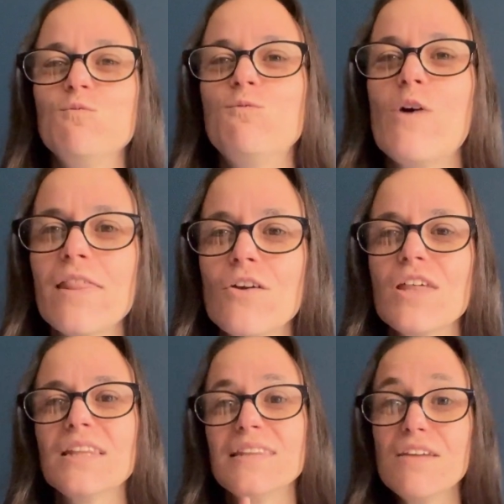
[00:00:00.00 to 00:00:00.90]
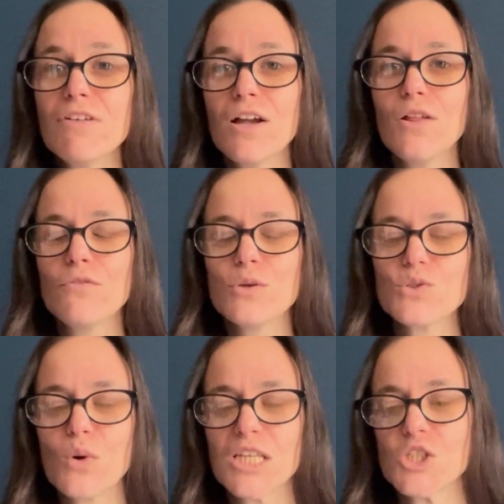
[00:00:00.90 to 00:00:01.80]
rather than leaving all of those
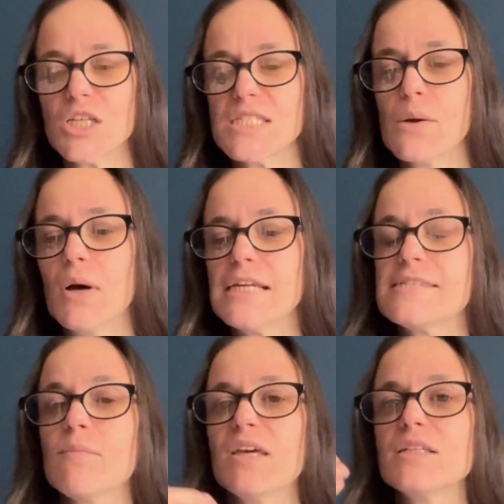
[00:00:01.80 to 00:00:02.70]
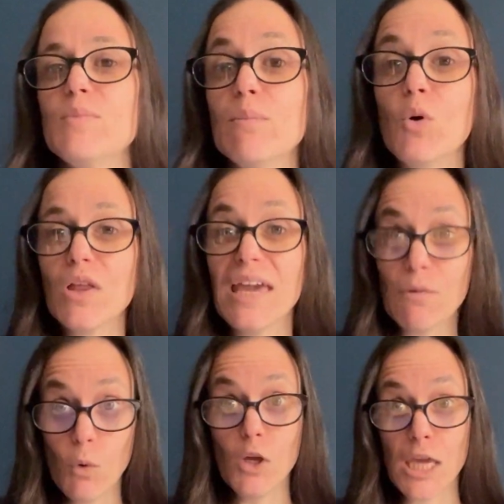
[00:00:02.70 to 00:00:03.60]
questions, I wanted something to be more like,
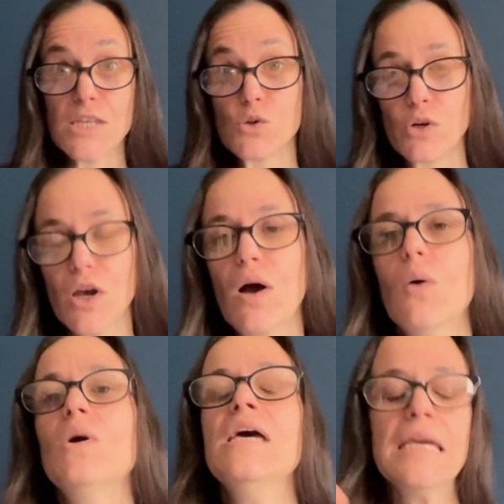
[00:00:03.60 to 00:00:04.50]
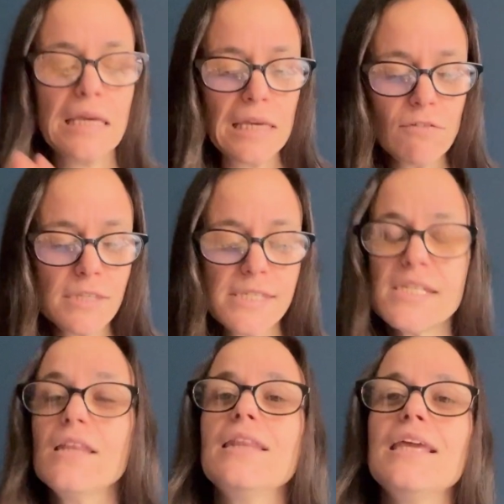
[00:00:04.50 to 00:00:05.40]
well, yes or no. Even
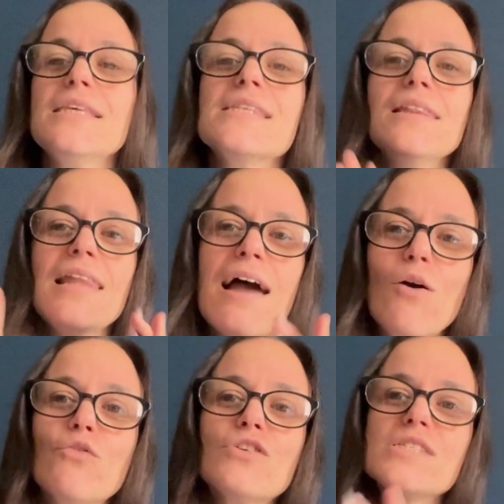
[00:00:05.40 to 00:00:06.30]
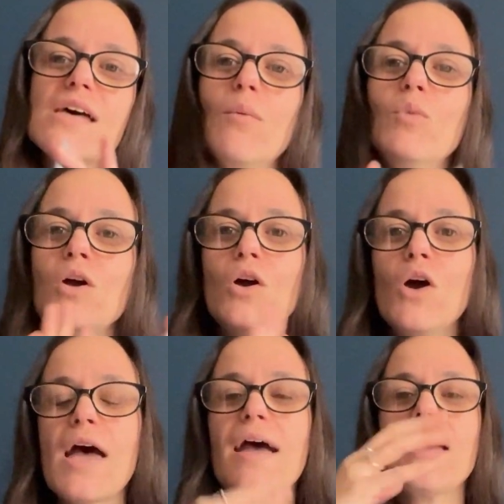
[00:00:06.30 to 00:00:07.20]
still, these allow for some
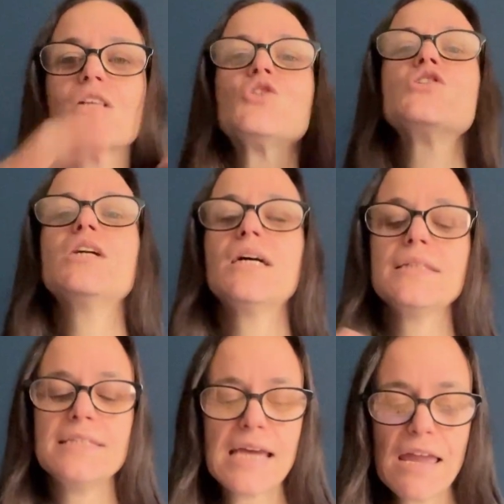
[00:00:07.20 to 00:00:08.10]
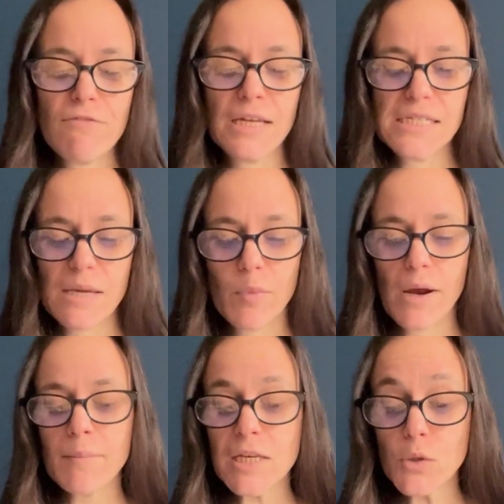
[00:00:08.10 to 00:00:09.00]
extra diving deeper.
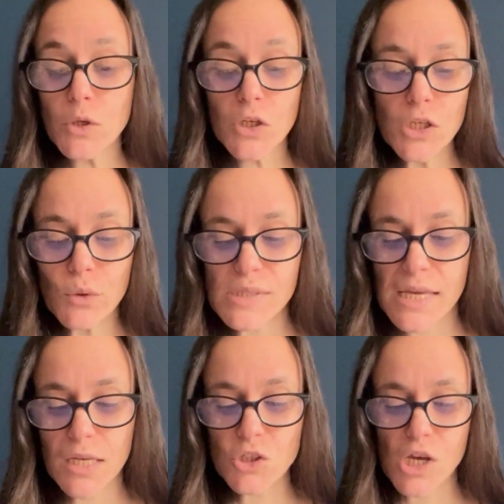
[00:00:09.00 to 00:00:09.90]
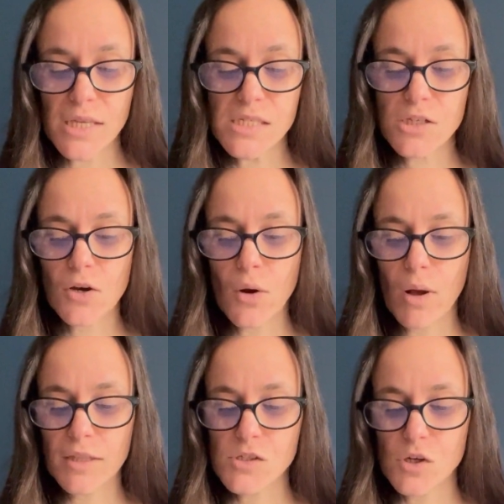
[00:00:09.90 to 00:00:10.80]
I mean, you could use it just,
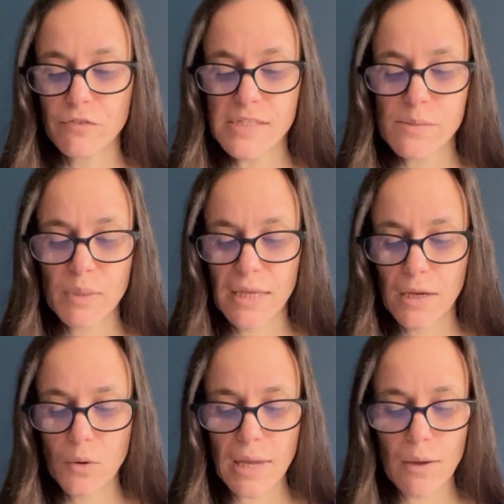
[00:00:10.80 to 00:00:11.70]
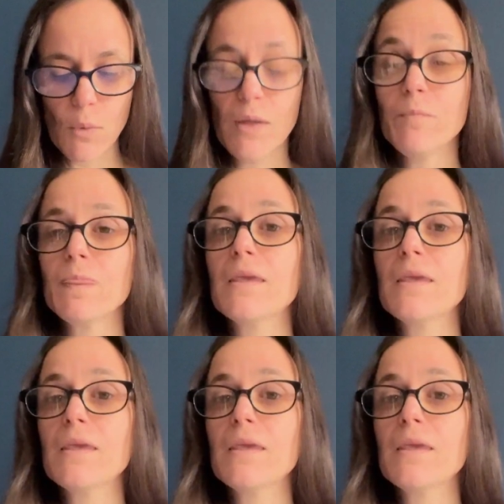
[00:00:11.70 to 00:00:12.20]
on the surface and be like, okay, well,